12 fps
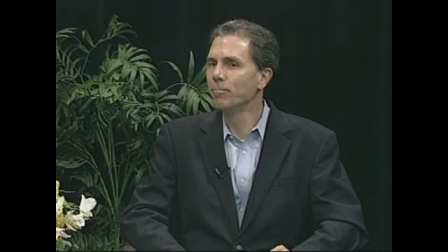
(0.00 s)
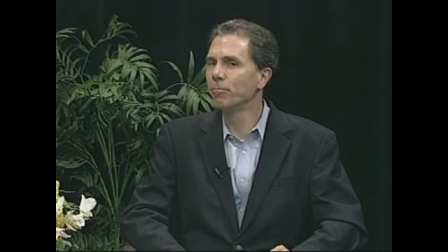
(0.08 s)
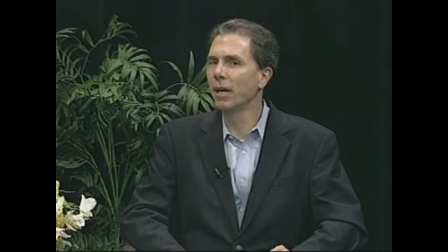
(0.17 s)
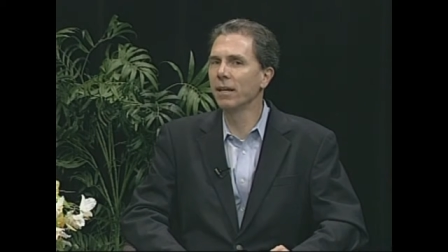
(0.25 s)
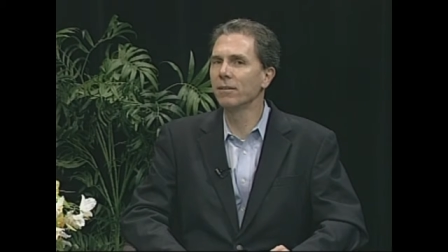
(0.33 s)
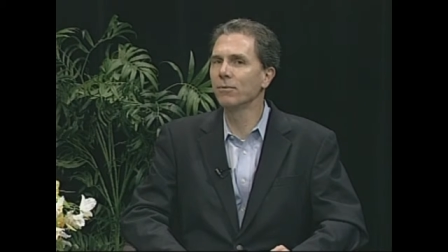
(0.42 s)

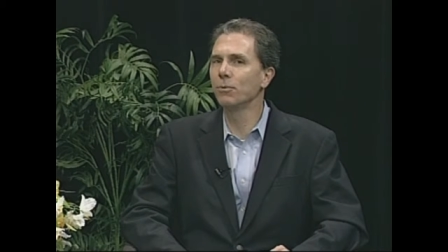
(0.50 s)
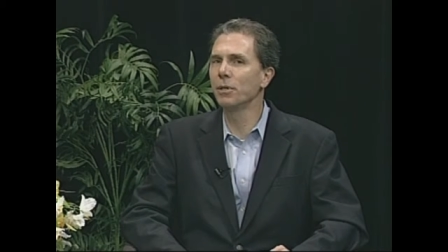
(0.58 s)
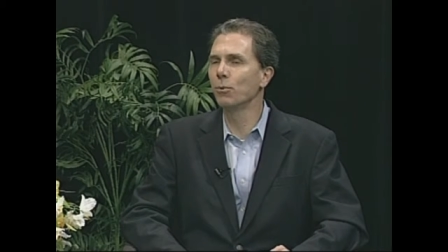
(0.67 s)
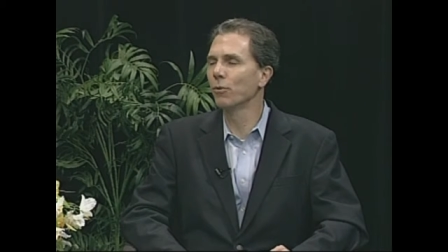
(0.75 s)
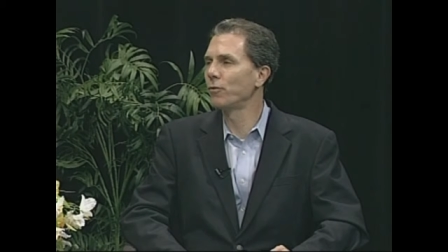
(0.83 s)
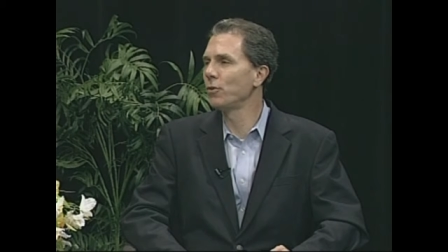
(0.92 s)
but
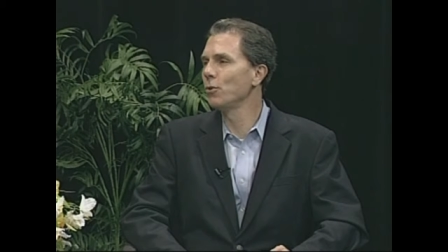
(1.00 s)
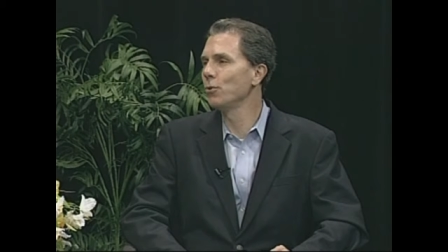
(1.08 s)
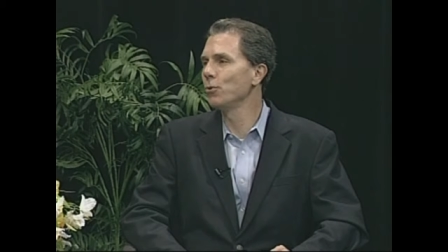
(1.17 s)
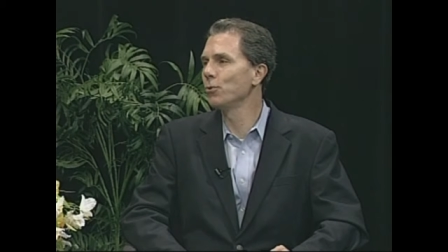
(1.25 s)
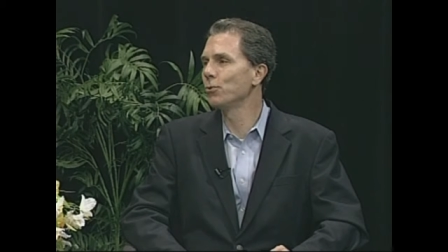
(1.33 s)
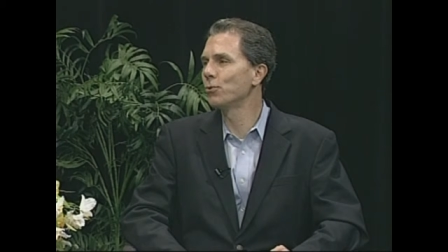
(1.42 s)
we
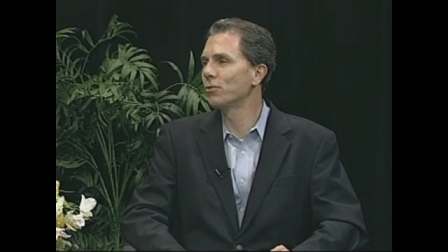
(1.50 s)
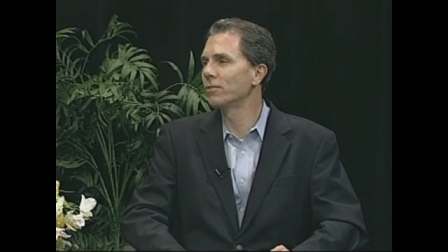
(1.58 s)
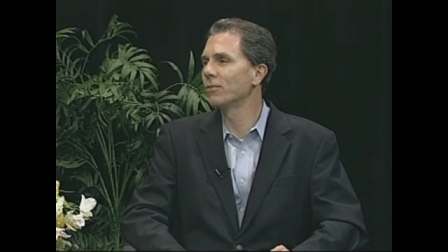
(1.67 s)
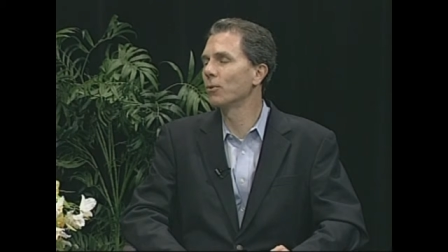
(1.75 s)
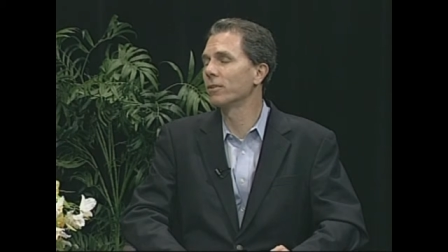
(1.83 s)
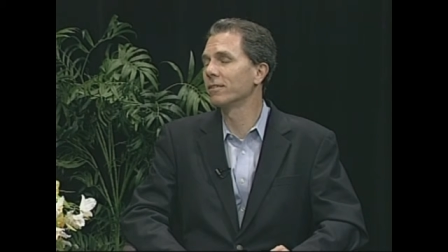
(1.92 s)
refuse,
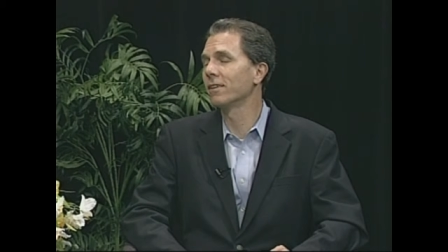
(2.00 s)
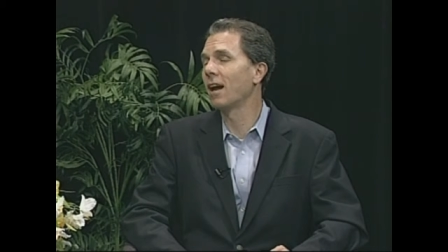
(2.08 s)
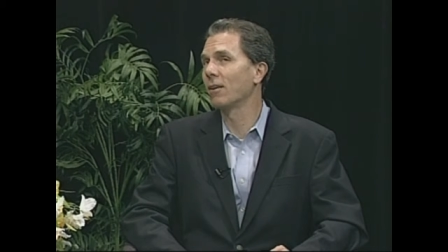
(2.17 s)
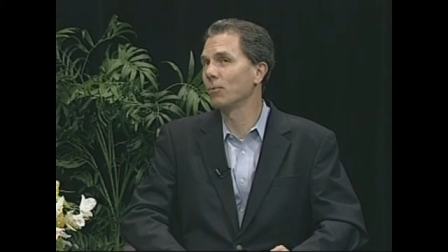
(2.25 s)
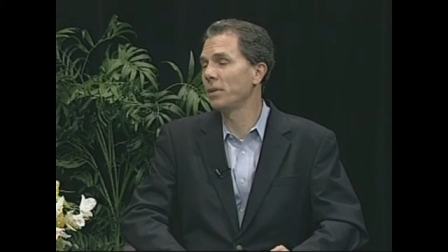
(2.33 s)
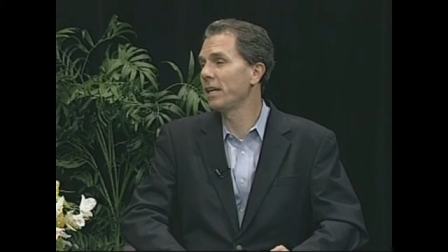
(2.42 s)
or
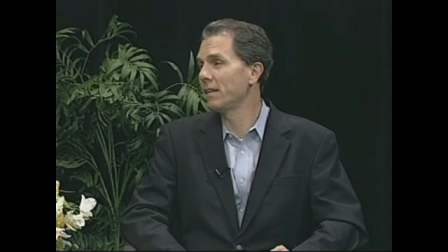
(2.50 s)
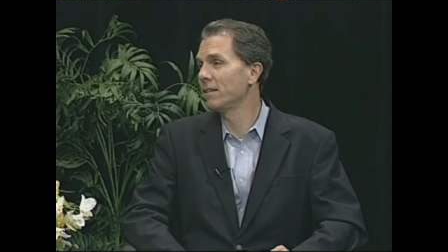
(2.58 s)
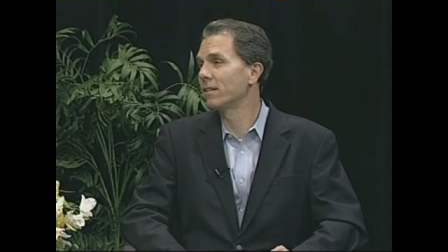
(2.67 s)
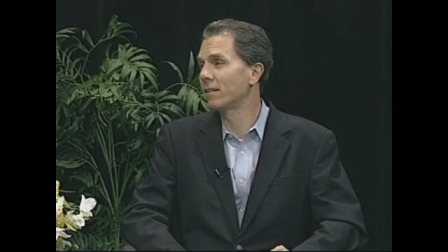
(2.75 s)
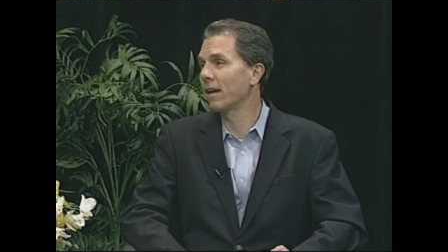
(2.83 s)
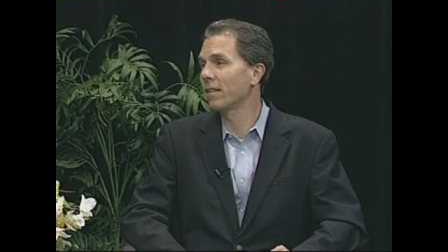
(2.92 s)
not
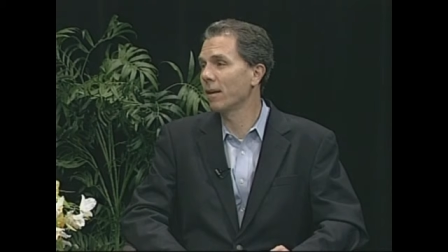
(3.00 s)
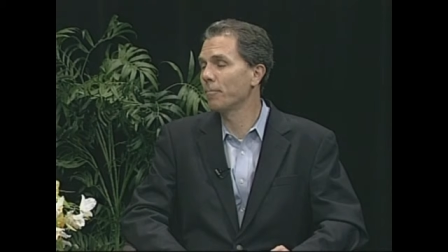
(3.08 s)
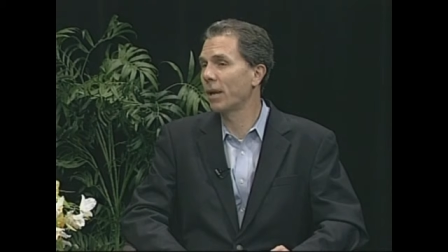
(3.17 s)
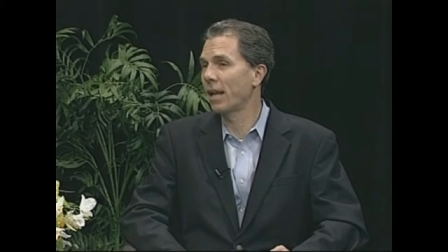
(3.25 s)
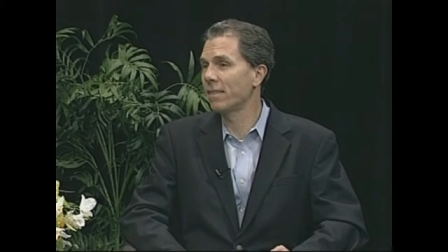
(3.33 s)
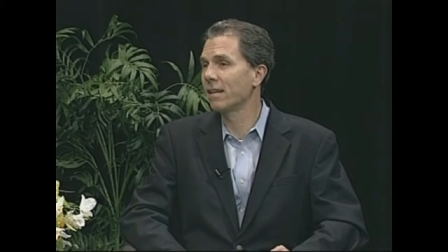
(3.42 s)
we, I,
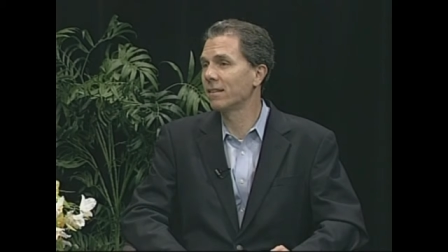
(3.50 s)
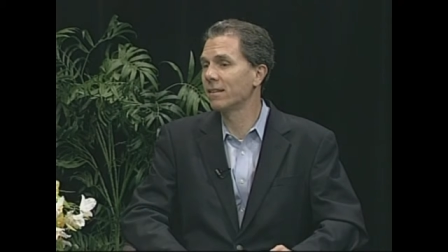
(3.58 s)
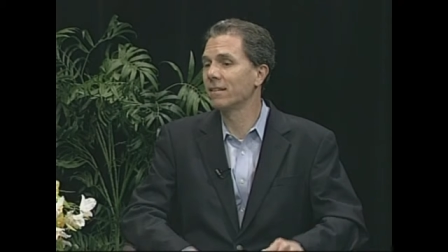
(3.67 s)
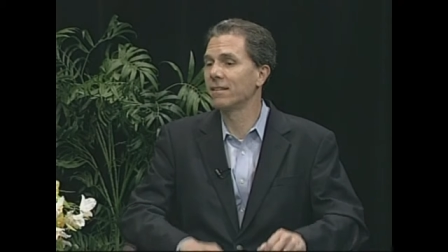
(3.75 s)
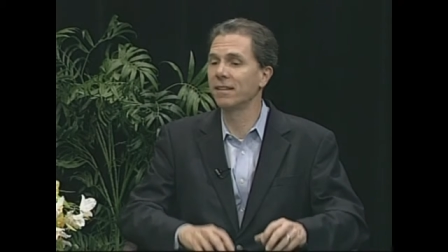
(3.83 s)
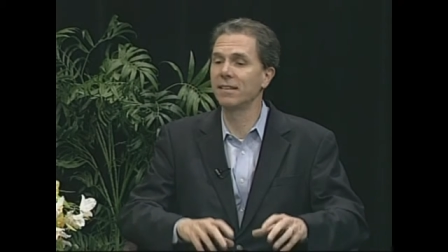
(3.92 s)
but I think
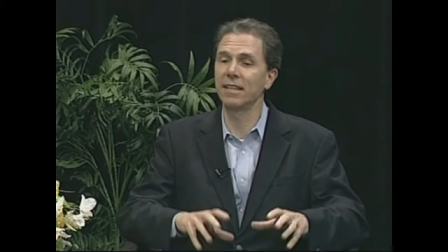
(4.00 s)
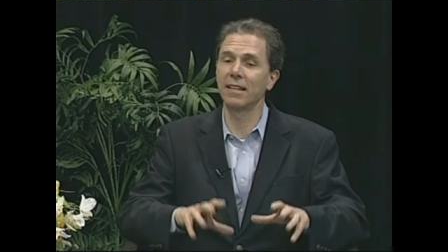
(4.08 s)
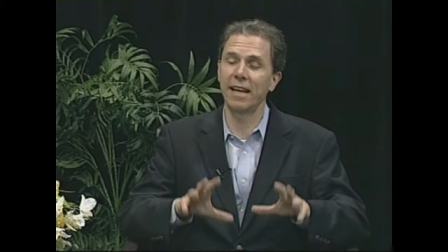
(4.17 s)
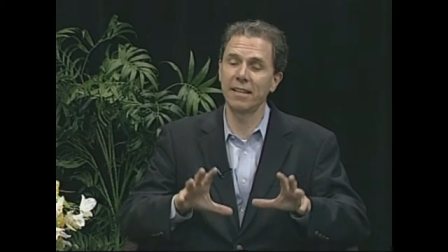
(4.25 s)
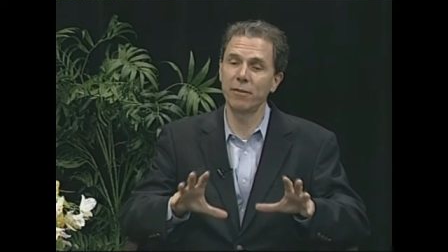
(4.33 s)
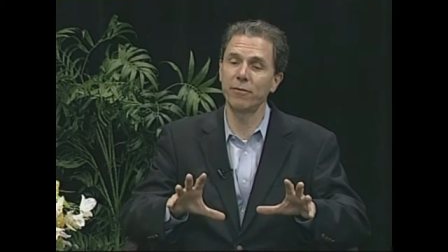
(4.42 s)
that, that the
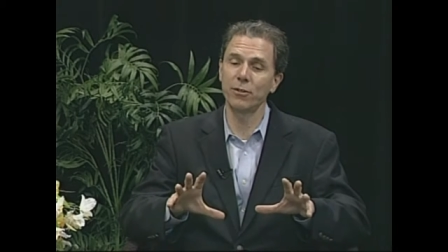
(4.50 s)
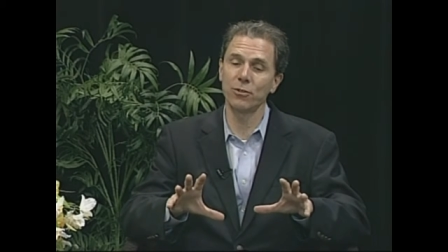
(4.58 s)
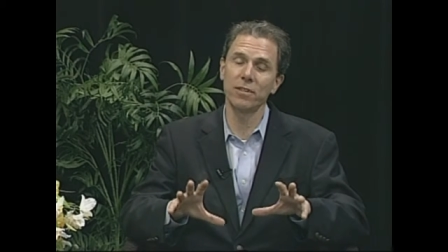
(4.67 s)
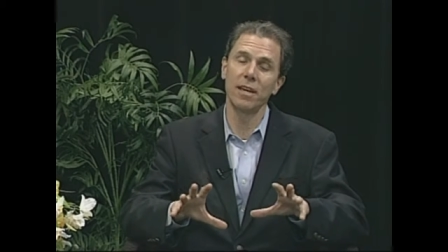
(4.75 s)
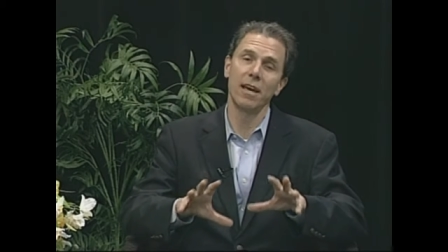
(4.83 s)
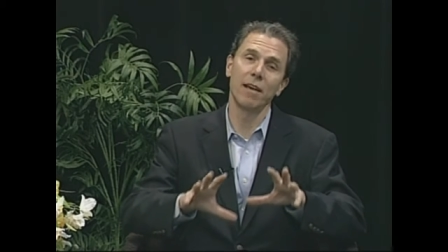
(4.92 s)
elected
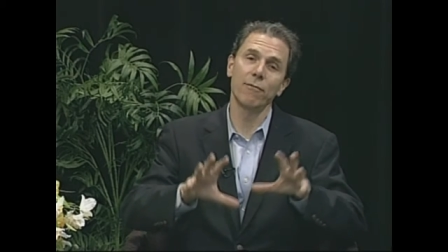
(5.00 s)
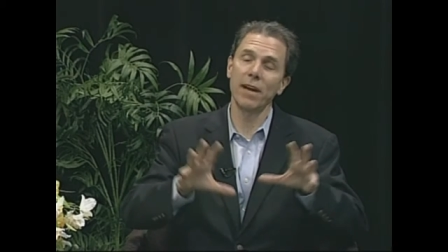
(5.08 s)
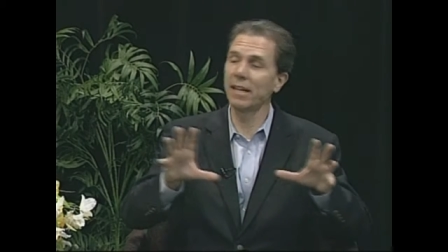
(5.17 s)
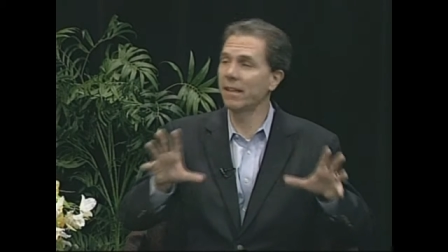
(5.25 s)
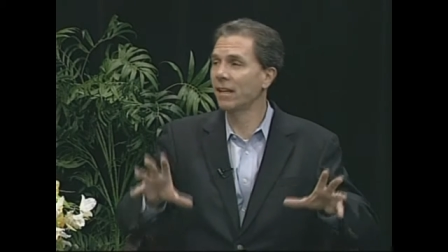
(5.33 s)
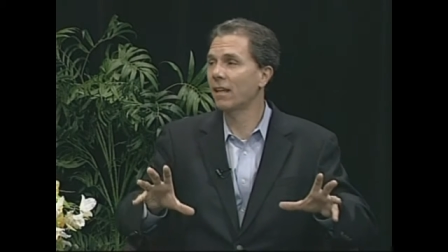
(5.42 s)
officials, and
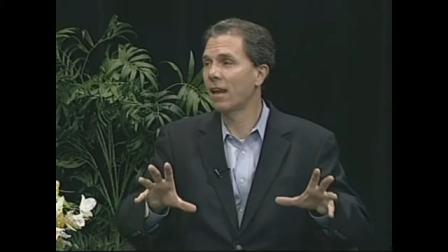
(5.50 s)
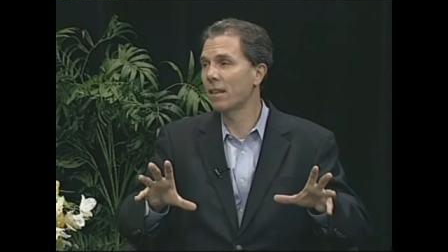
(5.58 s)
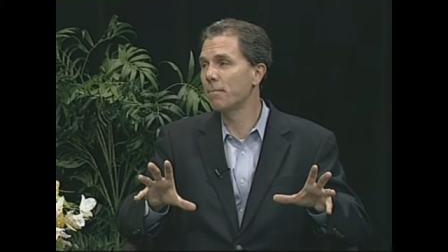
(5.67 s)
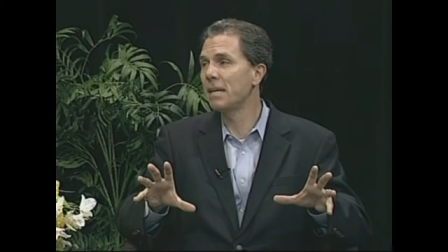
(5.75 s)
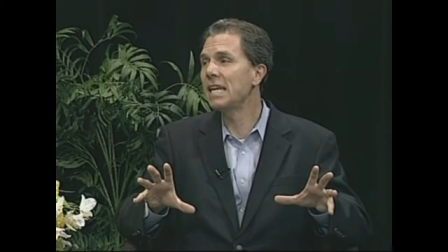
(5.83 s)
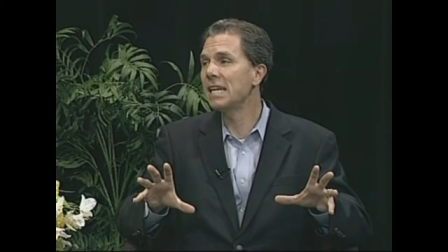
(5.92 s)
frankly, I think a lot
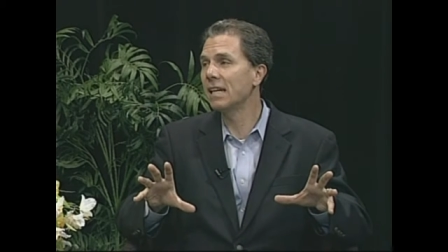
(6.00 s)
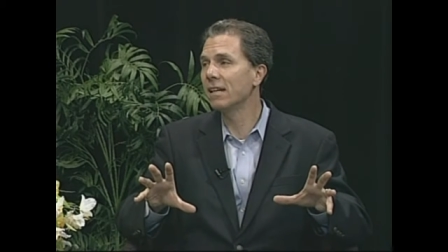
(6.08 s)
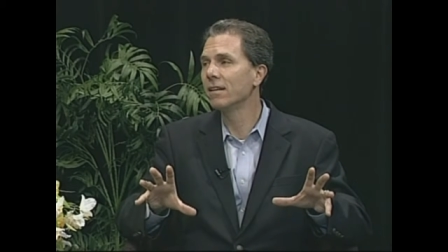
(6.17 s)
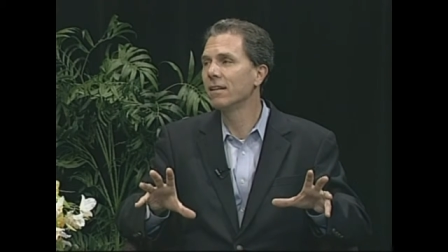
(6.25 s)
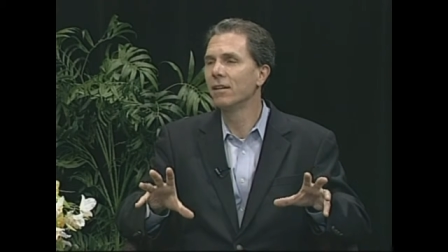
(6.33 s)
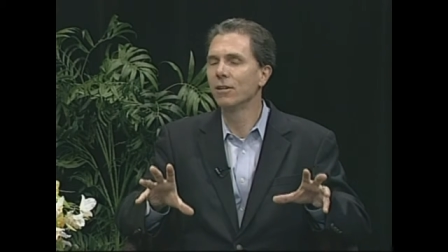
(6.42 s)
of the media,